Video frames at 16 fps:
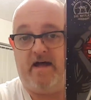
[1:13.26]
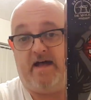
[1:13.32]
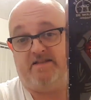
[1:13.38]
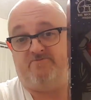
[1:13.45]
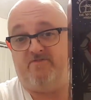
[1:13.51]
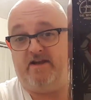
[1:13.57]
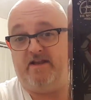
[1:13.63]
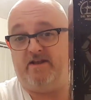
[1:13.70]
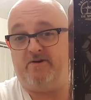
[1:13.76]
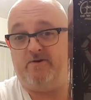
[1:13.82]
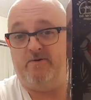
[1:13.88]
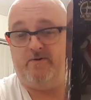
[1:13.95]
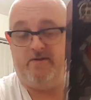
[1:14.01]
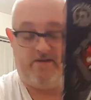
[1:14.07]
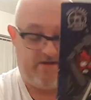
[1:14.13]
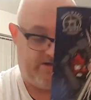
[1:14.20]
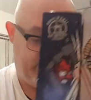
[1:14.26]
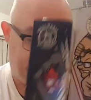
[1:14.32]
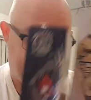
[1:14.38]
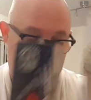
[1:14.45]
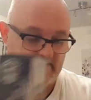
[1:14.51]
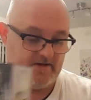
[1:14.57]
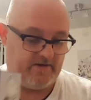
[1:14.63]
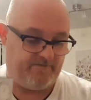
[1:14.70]
That's really cool.
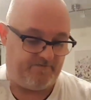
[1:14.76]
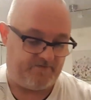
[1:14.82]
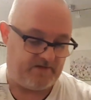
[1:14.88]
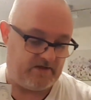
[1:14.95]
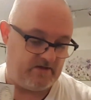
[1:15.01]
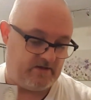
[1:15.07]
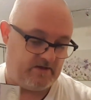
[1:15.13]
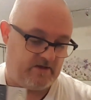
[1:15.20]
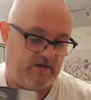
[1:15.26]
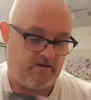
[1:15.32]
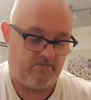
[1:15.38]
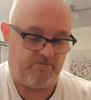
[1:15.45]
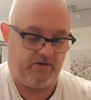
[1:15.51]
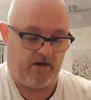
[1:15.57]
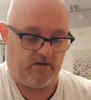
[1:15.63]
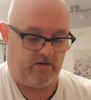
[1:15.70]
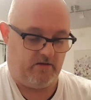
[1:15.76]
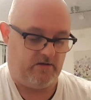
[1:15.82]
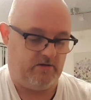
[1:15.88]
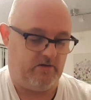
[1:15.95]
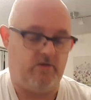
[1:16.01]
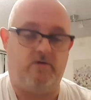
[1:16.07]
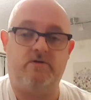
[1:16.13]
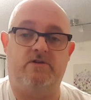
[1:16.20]

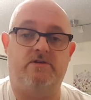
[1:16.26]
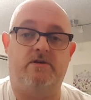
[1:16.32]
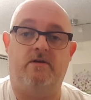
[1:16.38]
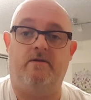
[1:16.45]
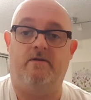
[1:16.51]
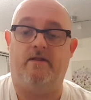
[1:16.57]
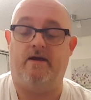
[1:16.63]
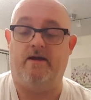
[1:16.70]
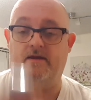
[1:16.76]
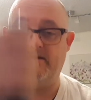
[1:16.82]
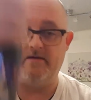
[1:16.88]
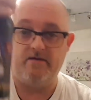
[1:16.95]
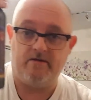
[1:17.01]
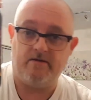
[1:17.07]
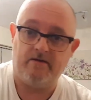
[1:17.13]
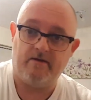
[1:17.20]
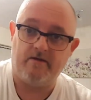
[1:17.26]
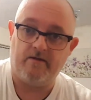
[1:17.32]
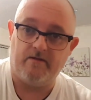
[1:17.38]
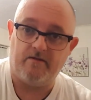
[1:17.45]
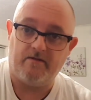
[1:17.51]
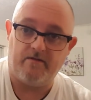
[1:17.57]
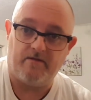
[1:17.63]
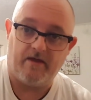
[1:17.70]
Bottle looks like
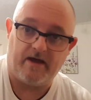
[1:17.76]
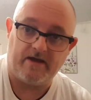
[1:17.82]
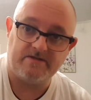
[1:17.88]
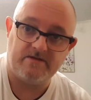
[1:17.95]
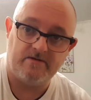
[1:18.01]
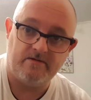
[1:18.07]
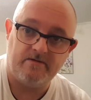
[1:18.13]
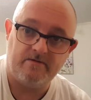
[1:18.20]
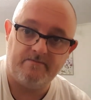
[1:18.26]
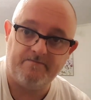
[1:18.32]
that.